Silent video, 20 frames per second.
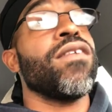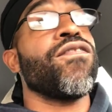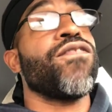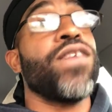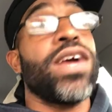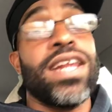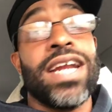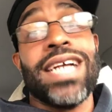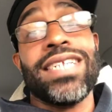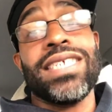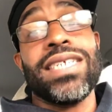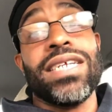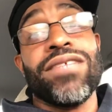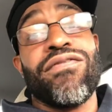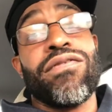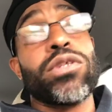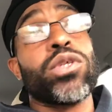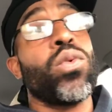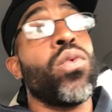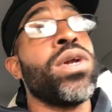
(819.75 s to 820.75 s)
and I did it
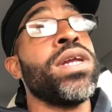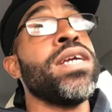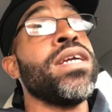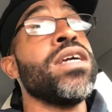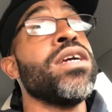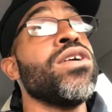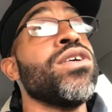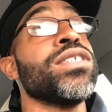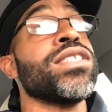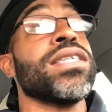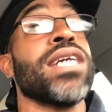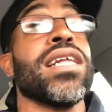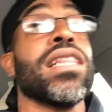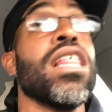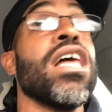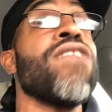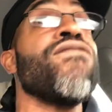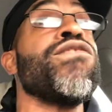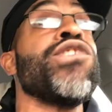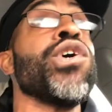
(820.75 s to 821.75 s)
for 20 years, and I
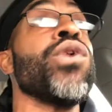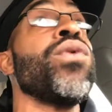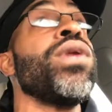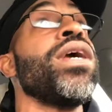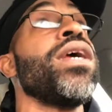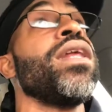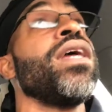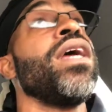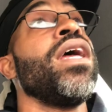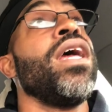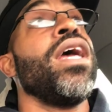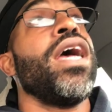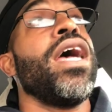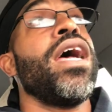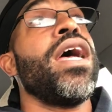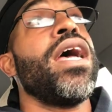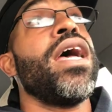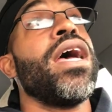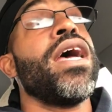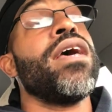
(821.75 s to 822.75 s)
love doing it.
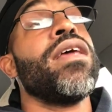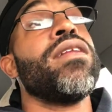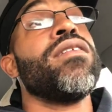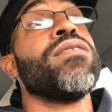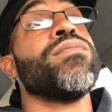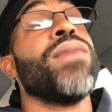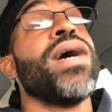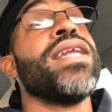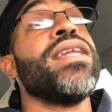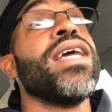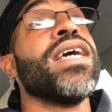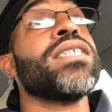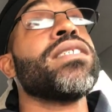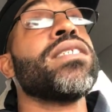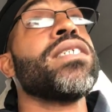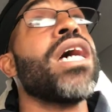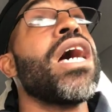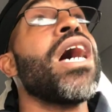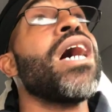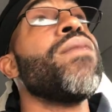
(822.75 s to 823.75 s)
And my next
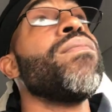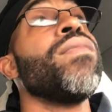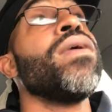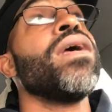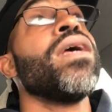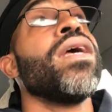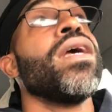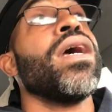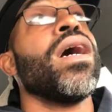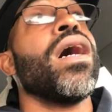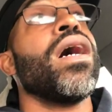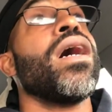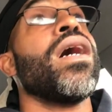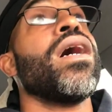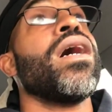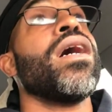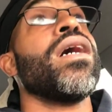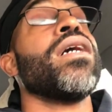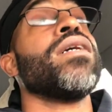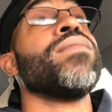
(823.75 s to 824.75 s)
job,
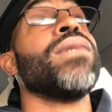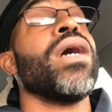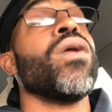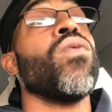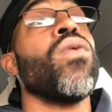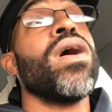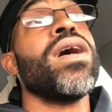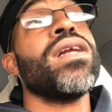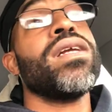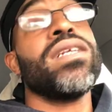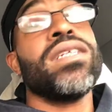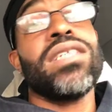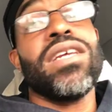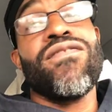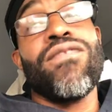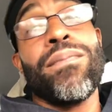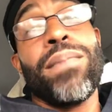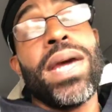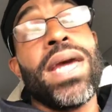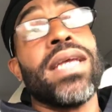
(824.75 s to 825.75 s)
I wanted a
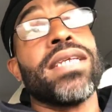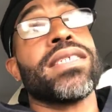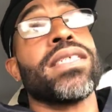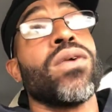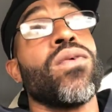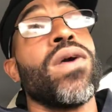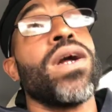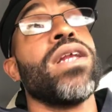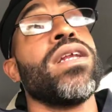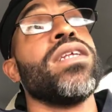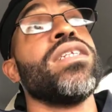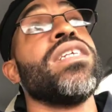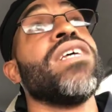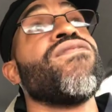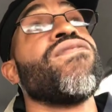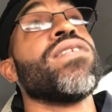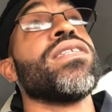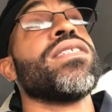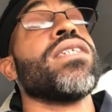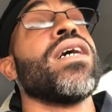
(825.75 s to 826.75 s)
different pace. I wanted a
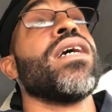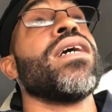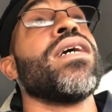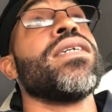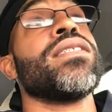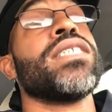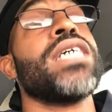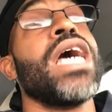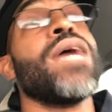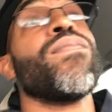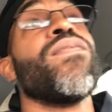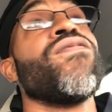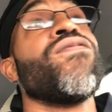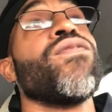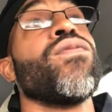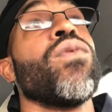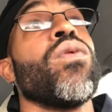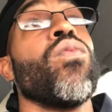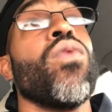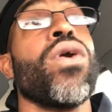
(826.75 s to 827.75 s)
different type
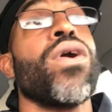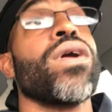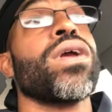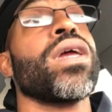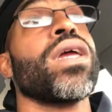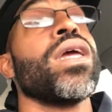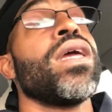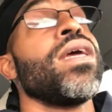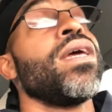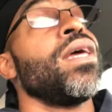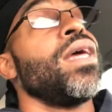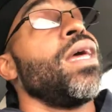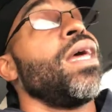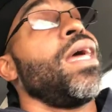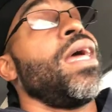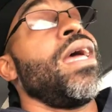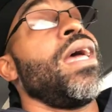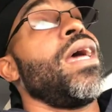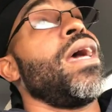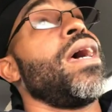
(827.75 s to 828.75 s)
of work.
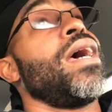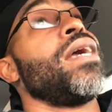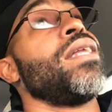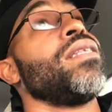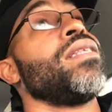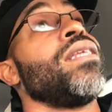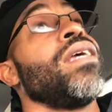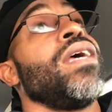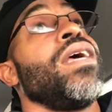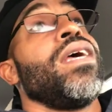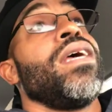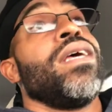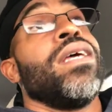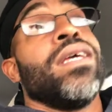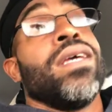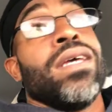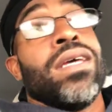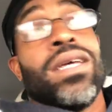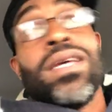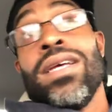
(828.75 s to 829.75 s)
And
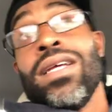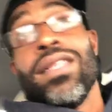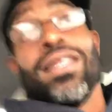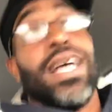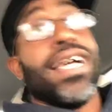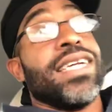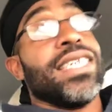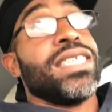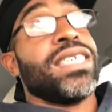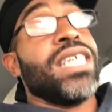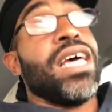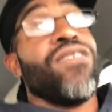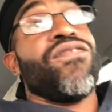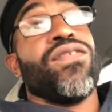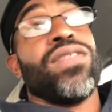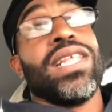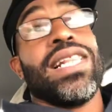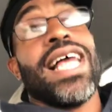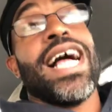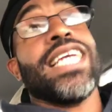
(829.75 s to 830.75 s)
like I said, for
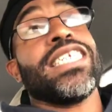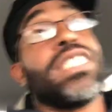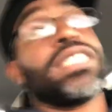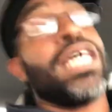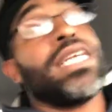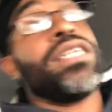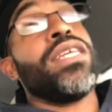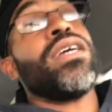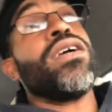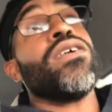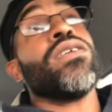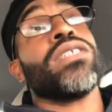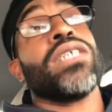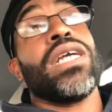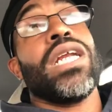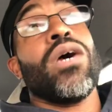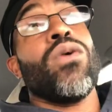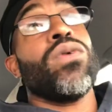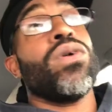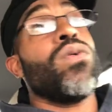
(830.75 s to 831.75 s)
the last 10 years,
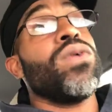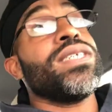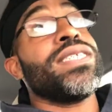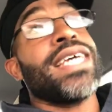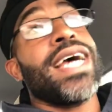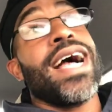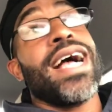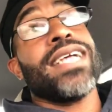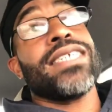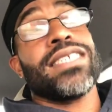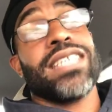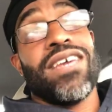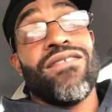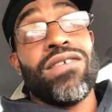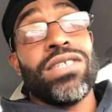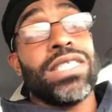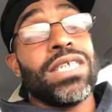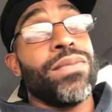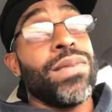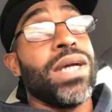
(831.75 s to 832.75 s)
that I would always ask every
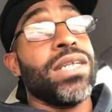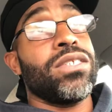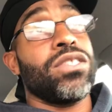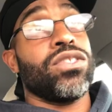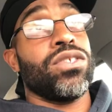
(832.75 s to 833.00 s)
time I